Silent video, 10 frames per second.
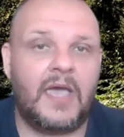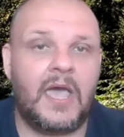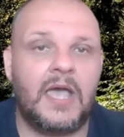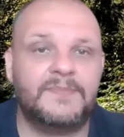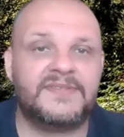
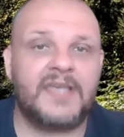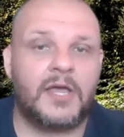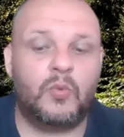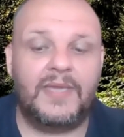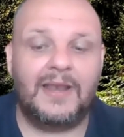um,
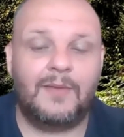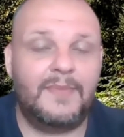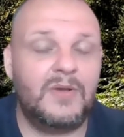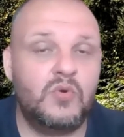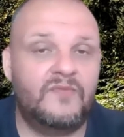Sun will
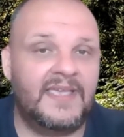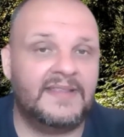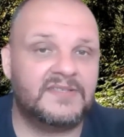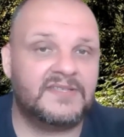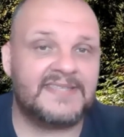move
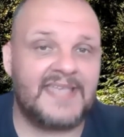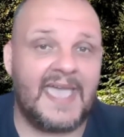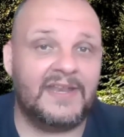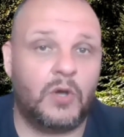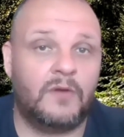into the
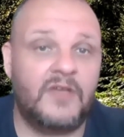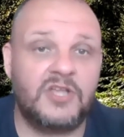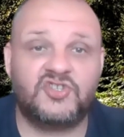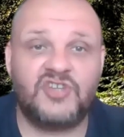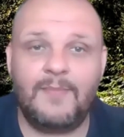sign of
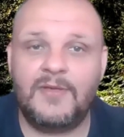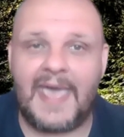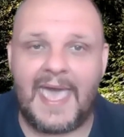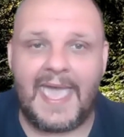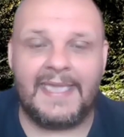
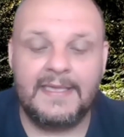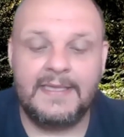Gemini.